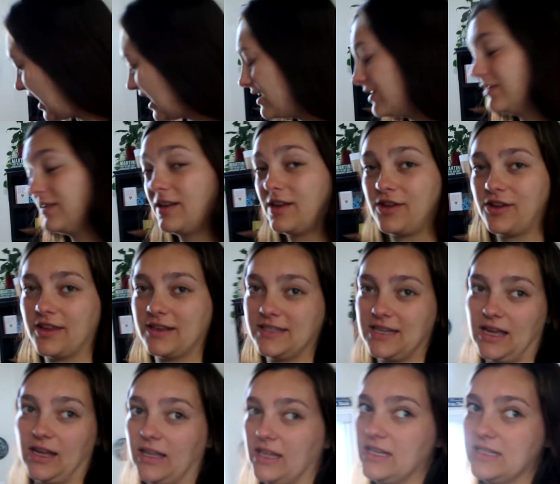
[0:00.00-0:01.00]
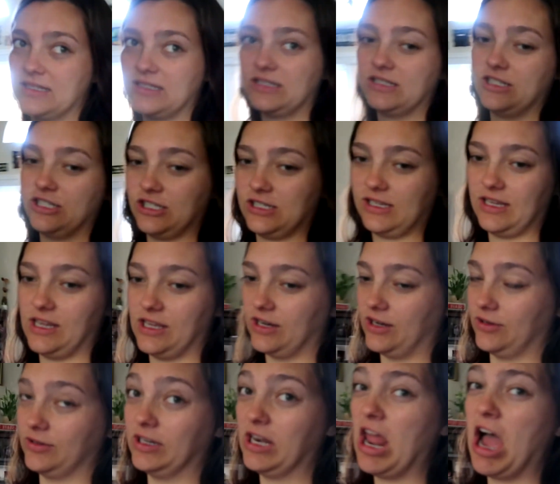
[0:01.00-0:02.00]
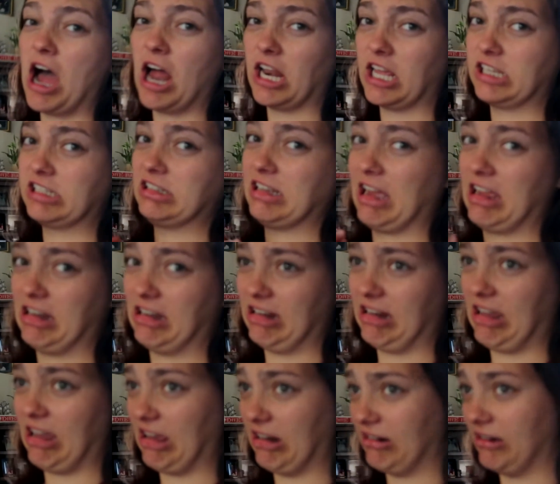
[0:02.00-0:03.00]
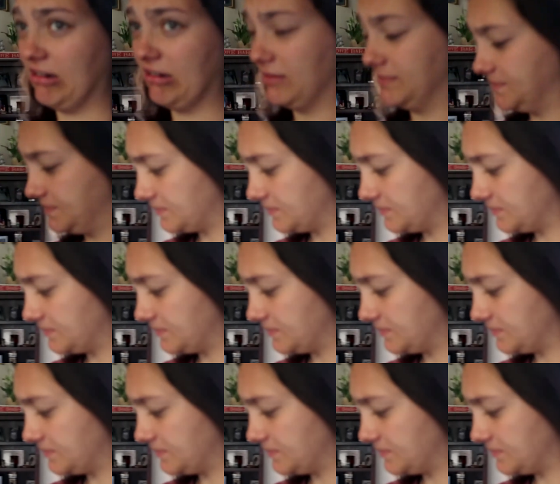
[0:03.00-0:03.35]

I don't think you can tell. He's just, you know, not excited at all.